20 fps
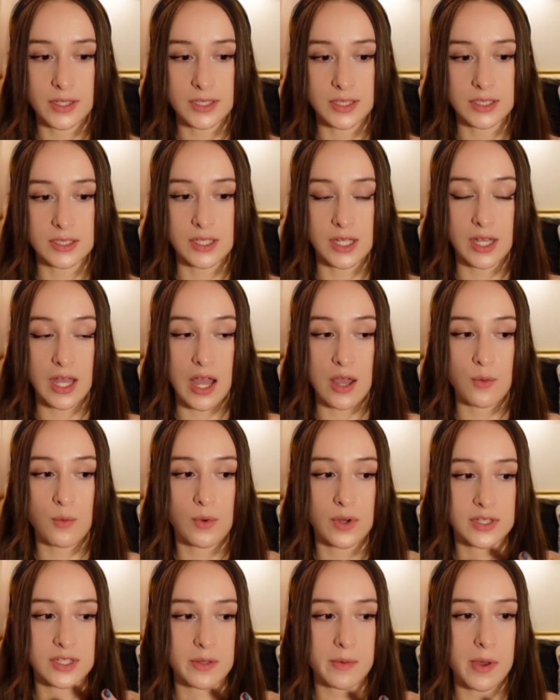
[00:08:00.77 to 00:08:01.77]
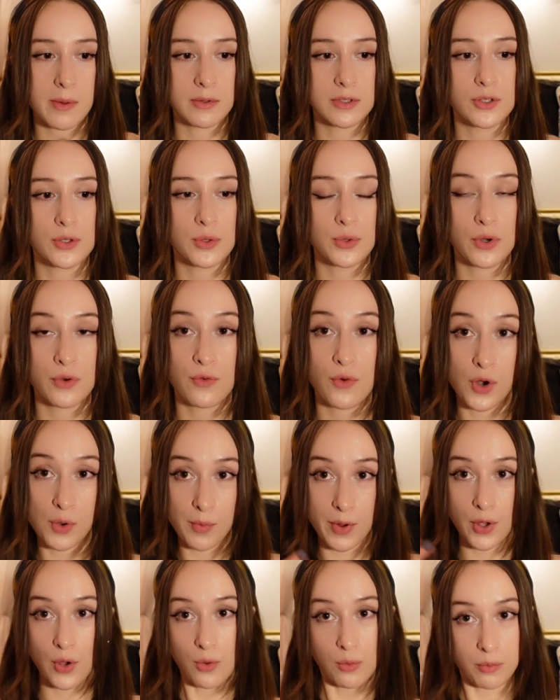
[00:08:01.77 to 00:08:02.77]
is like I want to be able to afford
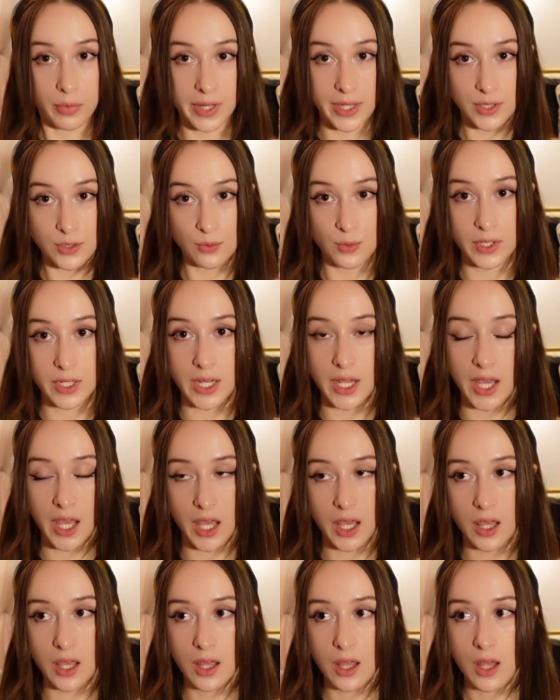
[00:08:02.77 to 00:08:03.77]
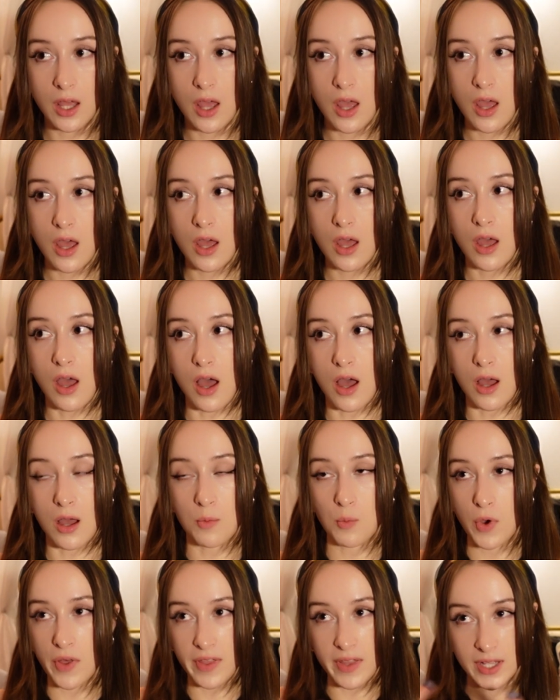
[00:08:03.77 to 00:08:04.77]
my own place one day,
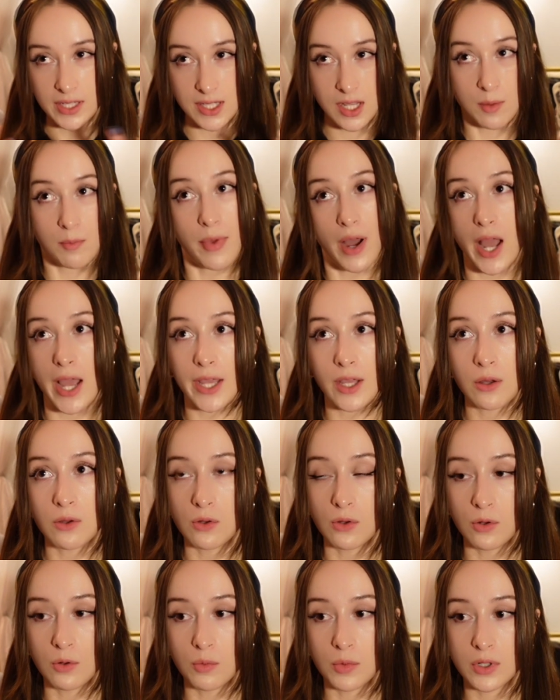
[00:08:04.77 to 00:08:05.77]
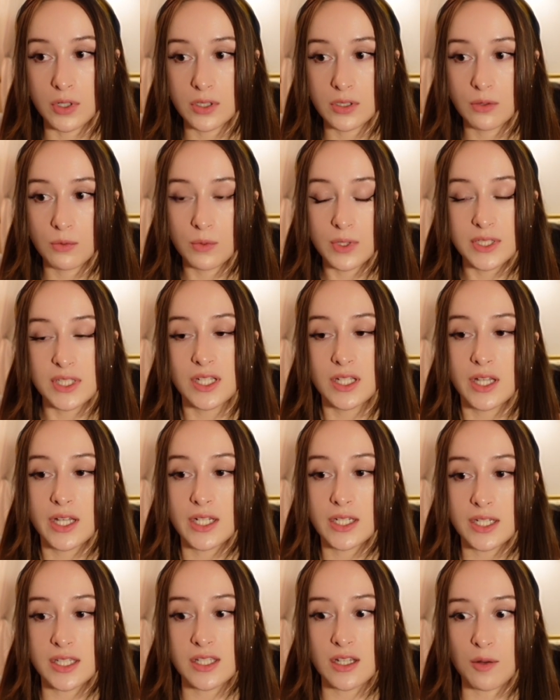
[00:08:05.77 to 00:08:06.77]
whether that's like buying a home or renting like a
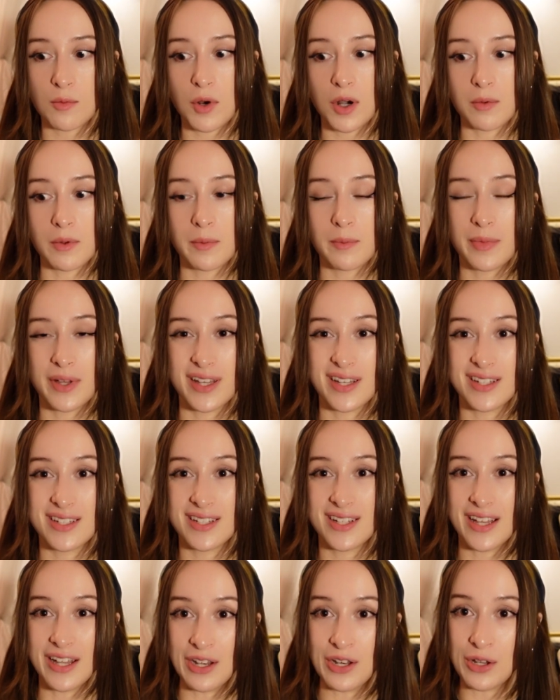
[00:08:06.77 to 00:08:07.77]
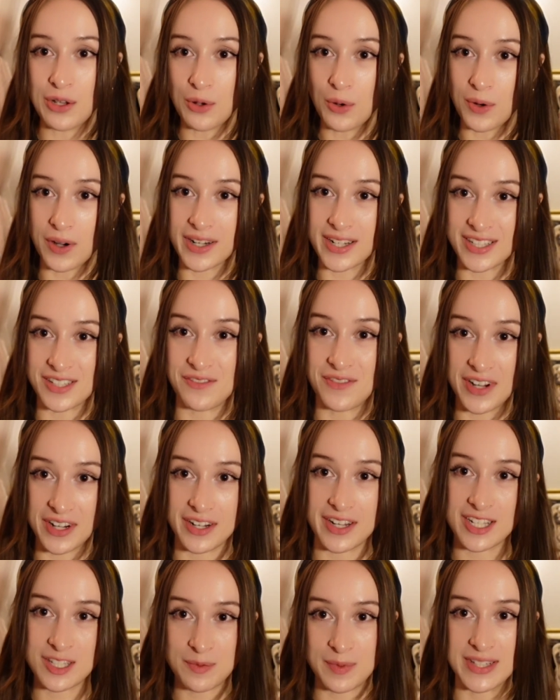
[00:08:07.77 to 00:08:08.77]
decent apartment. But in New York it's very
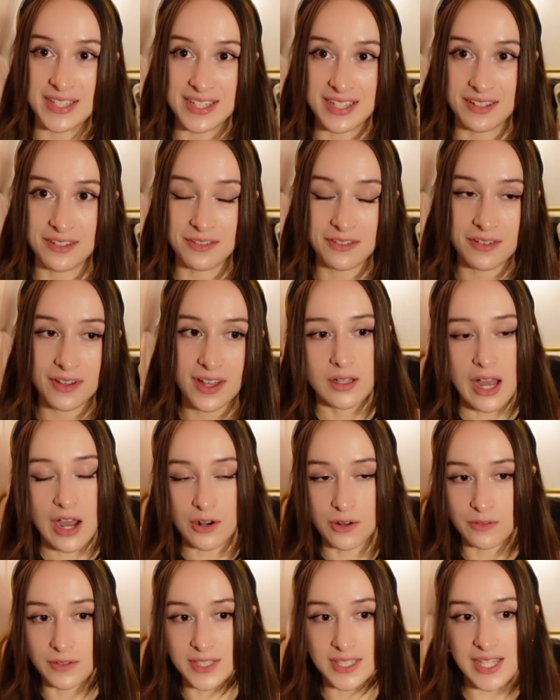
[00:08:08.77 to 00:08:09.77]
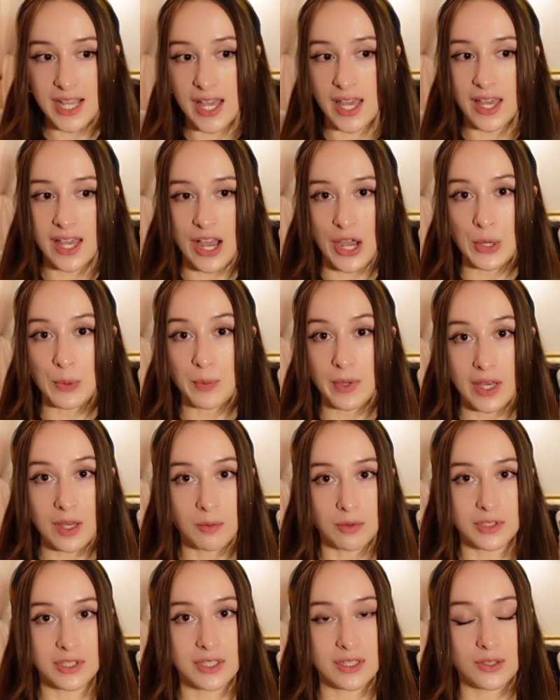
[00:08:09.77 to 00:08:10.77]
expensive. Out of state I'd be
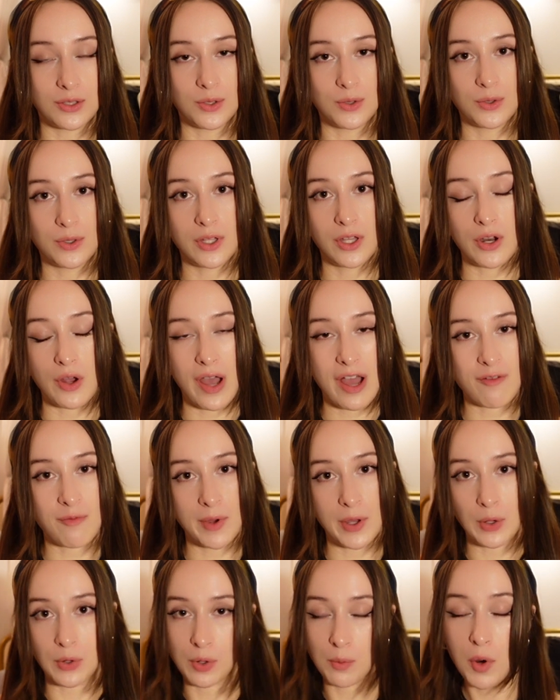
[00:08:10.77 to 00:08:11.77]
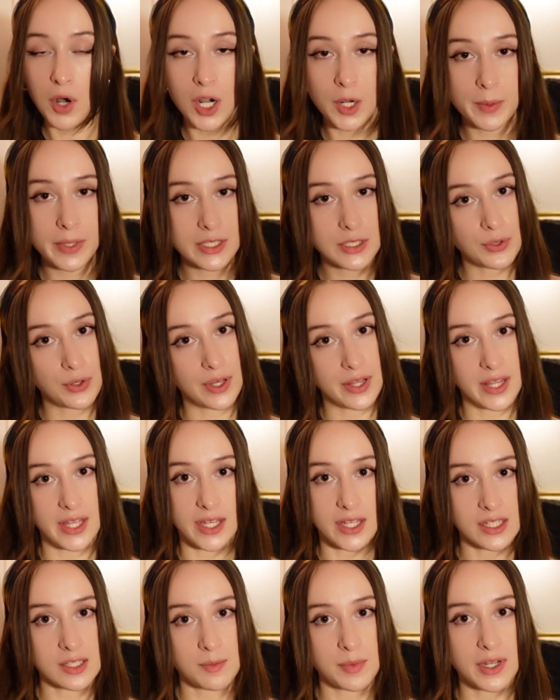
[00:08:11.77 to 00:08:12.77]
able to, you know, have my own apartment, do all
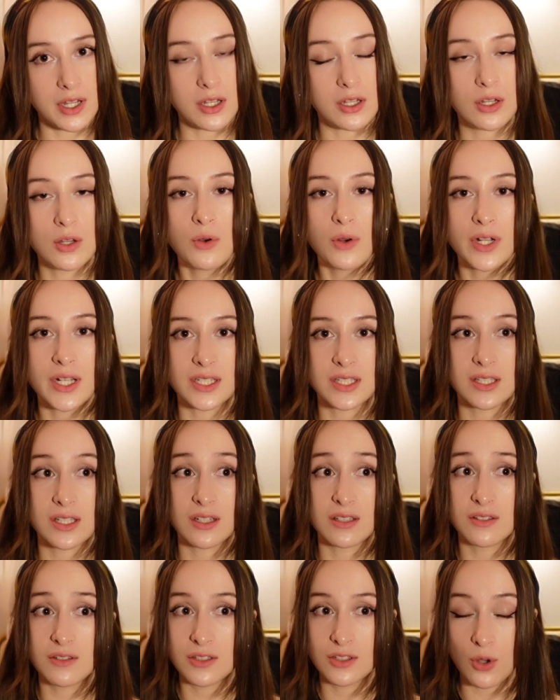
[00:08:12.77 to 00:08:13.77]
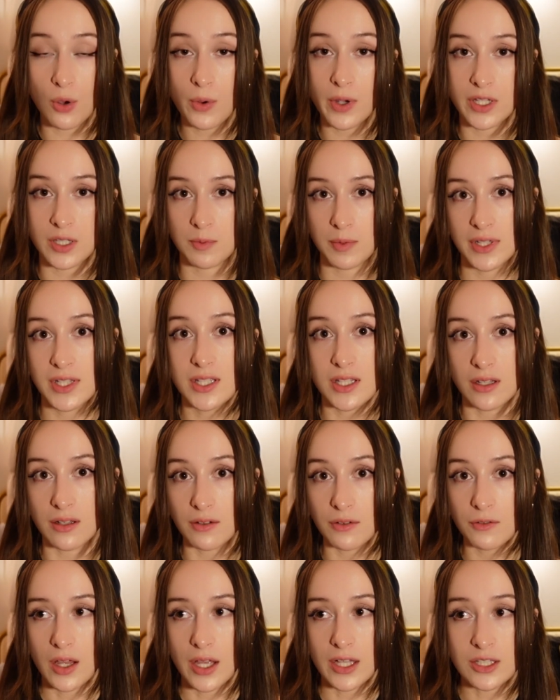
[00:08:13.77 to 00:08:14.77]
this, but in New York it's so expensive.
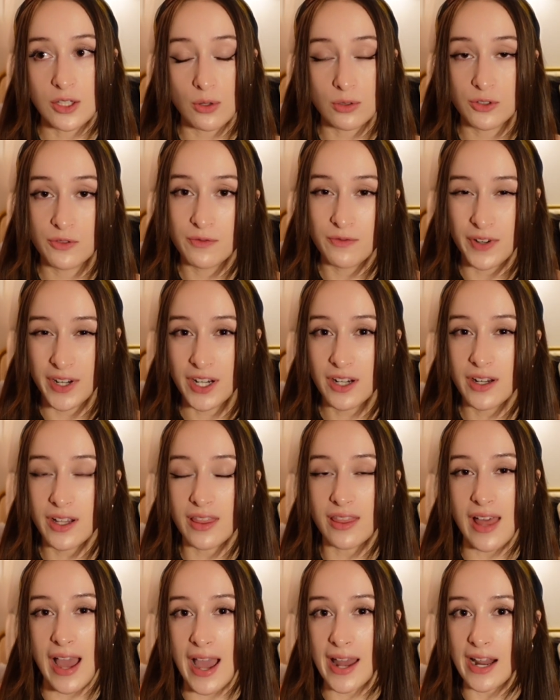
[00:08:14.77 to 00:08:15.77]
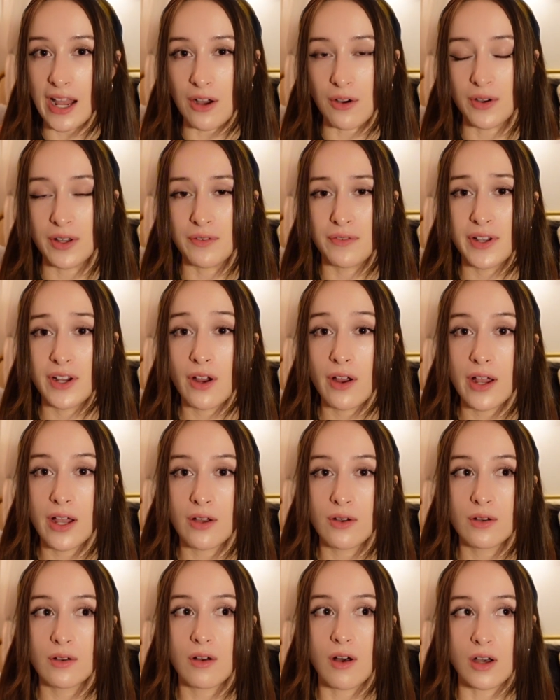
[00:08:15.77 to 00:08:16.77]
And so figuring that out and figuring
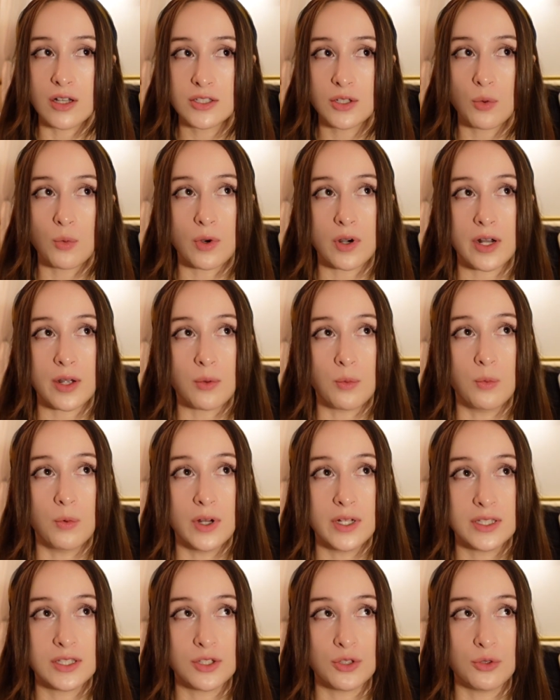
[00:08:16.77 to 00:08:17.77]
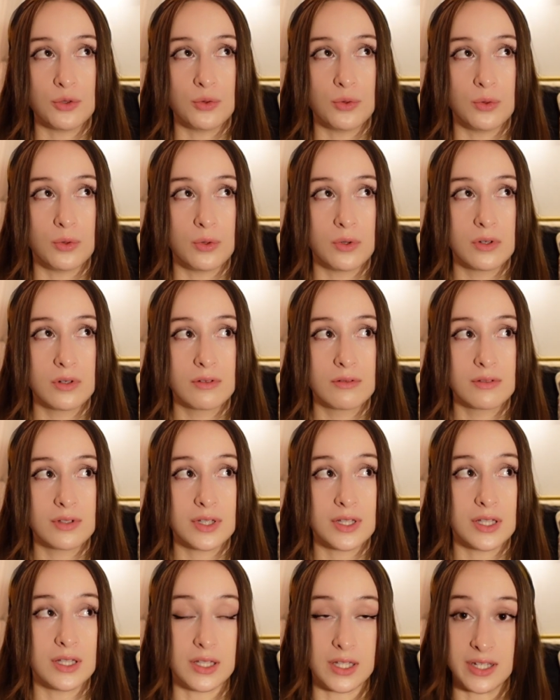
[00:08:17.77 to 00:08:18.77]
out also where I want to
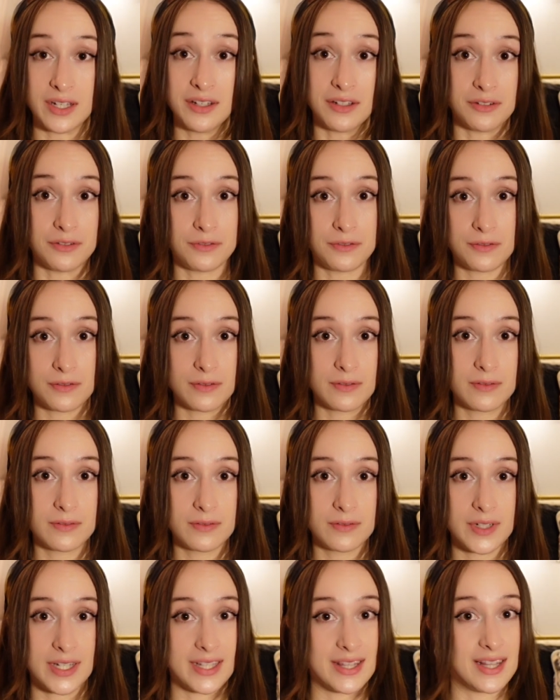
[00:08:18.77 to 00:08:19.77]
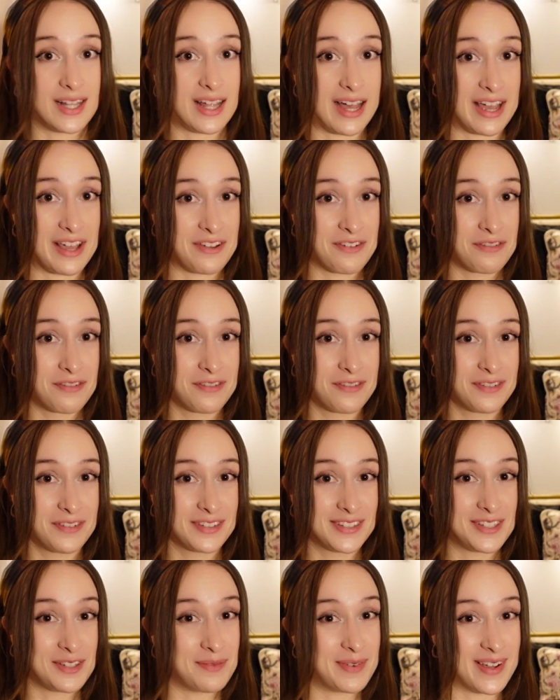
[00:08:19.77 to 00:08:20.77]
live in life,
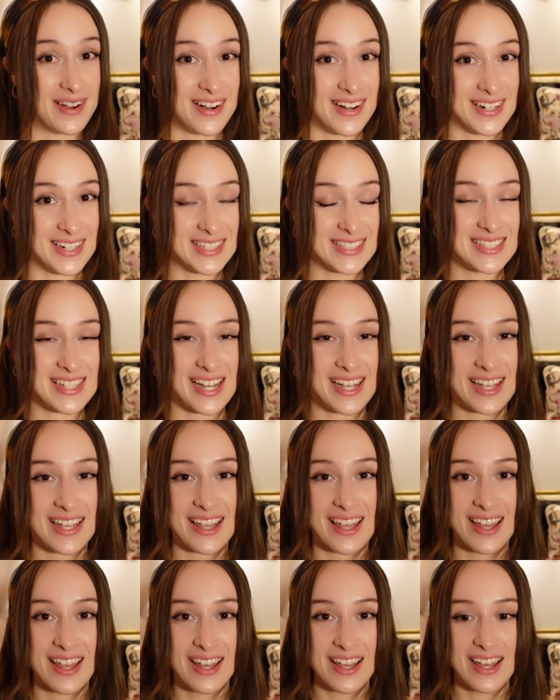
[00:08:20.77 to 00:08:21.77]
to be honest, I'm